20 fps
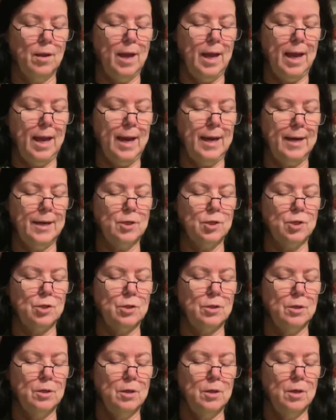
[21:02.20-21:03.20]
H.
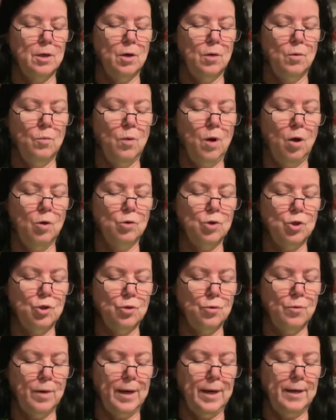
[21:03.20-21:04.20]
Rose
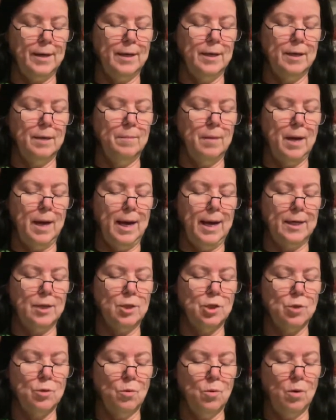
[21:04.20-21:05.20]
geranium.
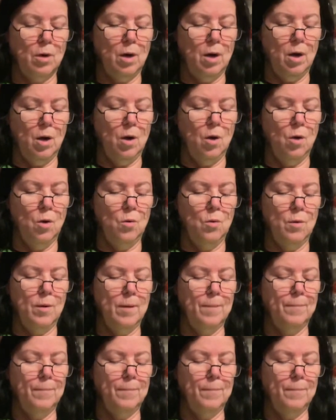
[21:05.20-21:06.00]
H or O.